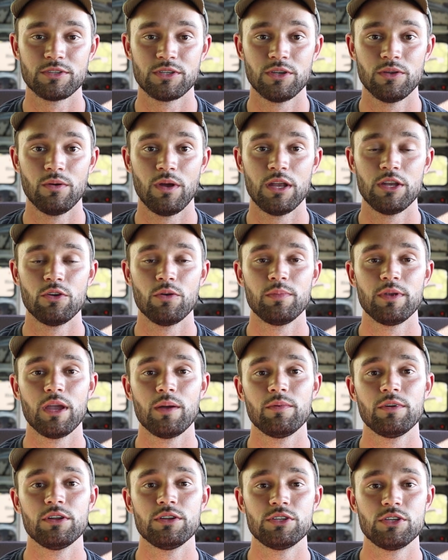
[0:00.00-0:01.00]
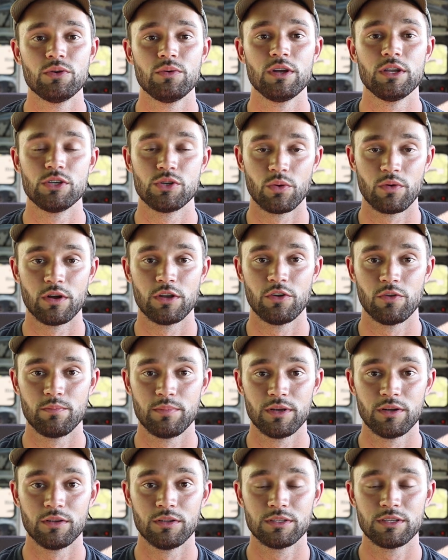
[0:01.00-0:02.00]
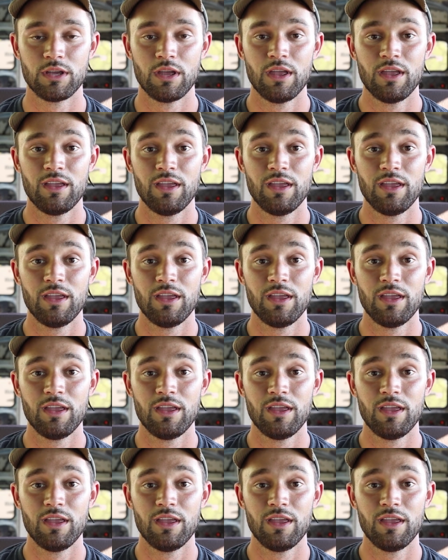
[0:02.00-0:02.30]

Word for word: to you and you'll be able to do it during your build.